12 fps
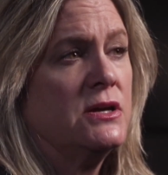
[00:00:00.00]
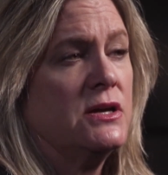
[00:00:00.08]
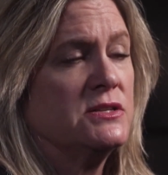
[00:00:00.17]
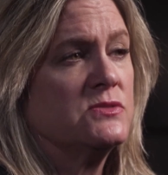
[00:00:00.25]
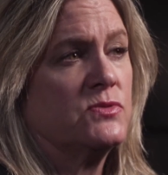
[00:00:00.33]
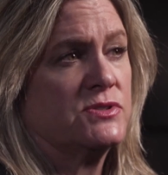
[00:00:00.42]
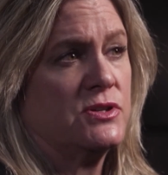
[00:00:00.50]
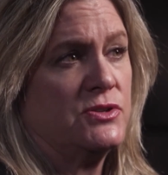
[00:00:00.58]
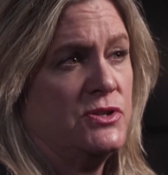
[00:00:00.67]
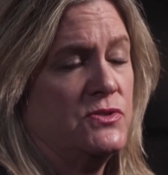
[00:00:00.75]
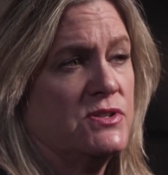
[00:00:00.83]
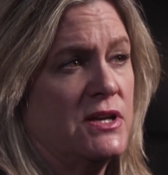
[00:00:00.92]
into what our
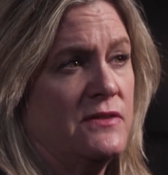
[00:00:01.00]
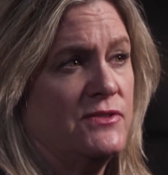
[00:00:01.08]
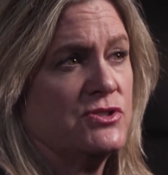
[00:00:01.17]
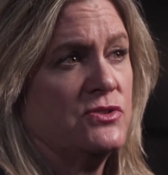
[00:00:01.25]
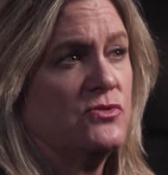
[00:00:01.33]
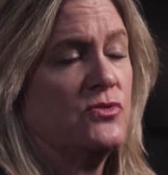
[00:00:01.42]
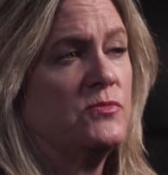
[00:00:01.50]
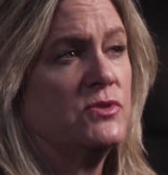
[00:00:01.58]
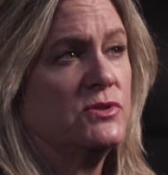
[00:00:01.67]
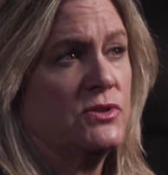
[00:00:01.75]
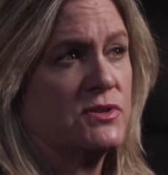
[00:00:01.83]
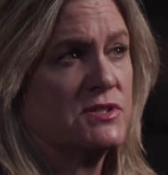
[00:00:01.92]
new television
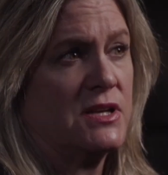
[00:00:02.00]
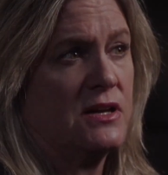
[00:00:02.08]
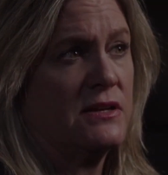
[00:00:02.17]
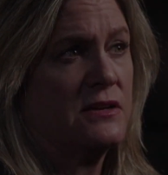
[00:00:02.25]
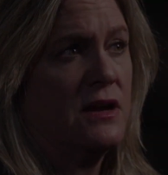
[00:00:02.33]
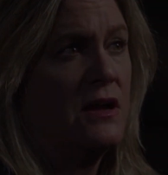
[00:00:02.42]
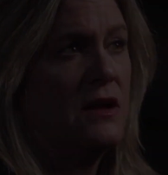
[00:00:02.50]
normal looks like.